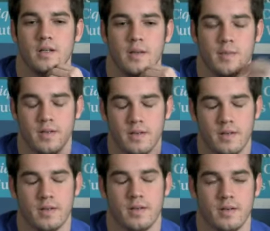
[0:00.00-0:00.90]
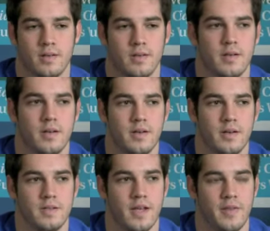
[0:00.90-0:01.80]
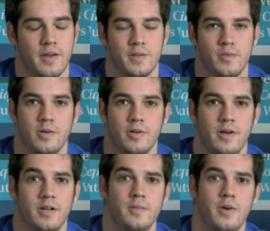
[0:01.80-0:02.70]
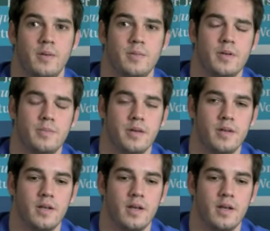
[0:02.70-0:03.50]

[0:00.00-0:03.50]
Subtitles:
I mean, I sound like a broken record probably, but